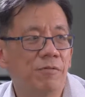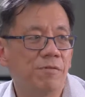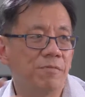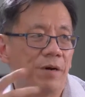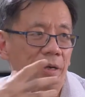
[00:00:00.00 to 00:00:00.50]

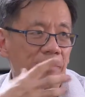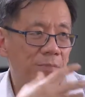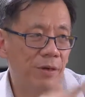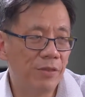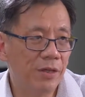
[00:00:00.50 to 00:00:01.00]
with my
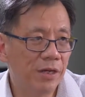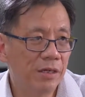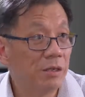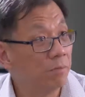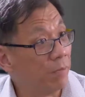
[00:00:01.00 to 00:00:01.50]
brother,
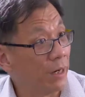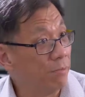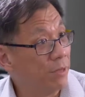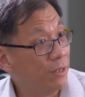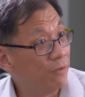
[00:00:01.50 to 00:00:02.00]
my
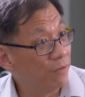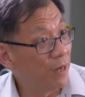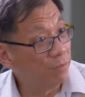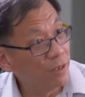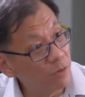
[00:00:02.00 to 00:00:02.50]
immediate
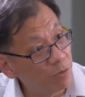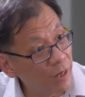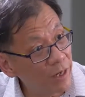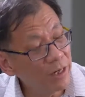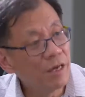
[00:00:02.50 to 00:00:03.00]
family in a
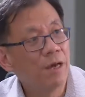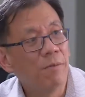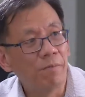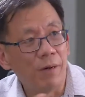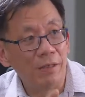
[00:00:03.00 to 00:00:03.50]
way,
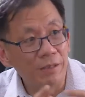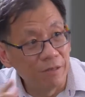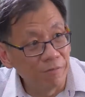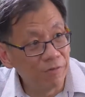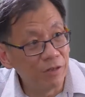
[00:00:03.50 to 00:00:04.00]
but
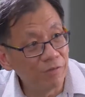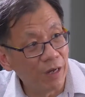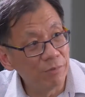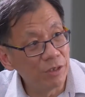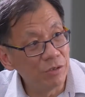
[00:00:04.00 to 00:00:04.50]
different
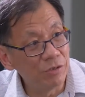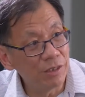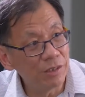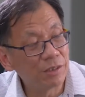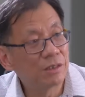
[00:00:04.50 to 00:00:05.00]
family
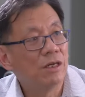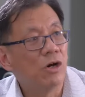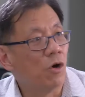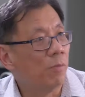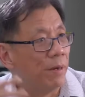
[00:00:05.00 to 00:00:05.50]
units,
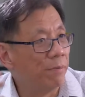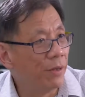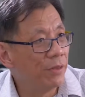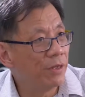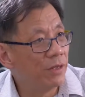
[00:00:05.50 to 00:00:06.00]
or my
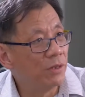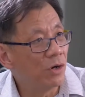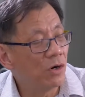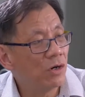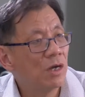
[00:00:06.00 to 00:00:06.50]

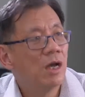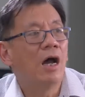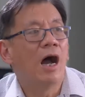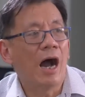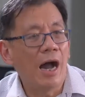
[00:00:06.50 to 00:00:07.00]
brother-in-law,
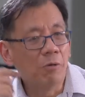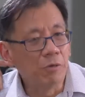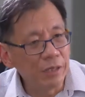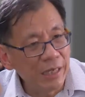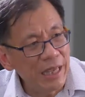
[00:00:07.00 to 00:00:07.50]
I
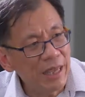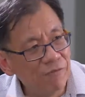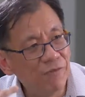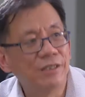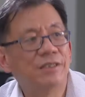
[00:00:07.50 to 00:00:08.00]
would
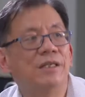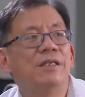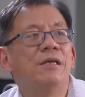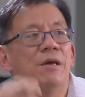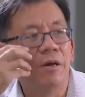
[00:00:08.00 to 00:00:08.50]

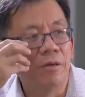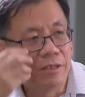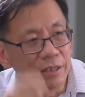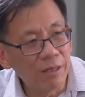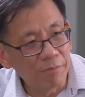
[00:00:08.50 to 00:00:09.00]
inadvertently
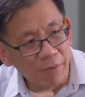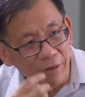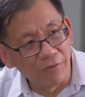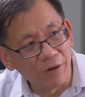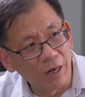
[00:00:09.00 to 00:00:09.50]
take
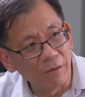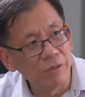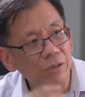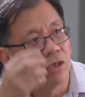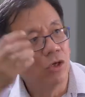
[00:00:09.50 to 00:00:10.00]
my
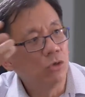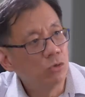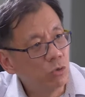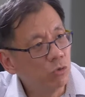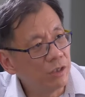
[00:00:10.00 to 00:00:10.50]
virus
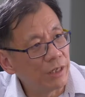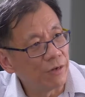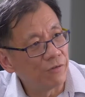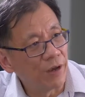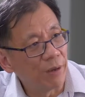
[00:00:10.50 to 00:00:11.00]
to the
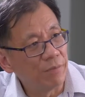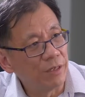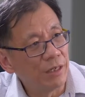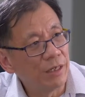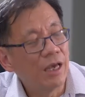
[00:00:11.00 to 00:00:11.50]
other
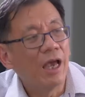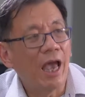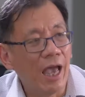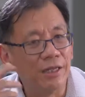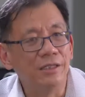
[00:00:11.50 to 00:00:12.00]
family
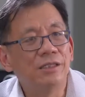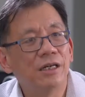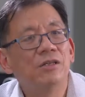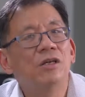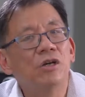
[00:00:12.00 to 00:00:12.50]
and in
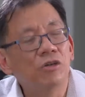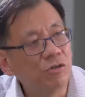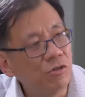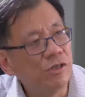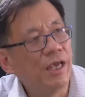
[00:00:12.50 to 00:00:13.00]
turn
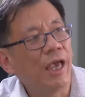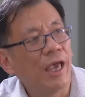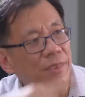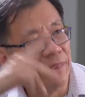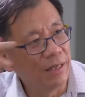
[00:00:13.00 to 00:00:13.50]
create
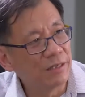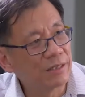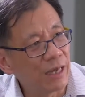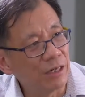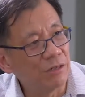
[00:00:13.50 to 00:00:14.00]
another
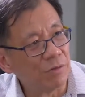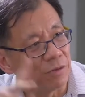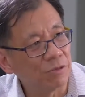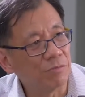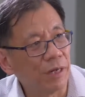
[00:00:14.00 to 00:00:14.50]
cycle
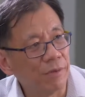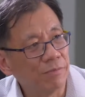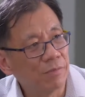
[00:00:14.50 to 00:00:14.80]
of spread.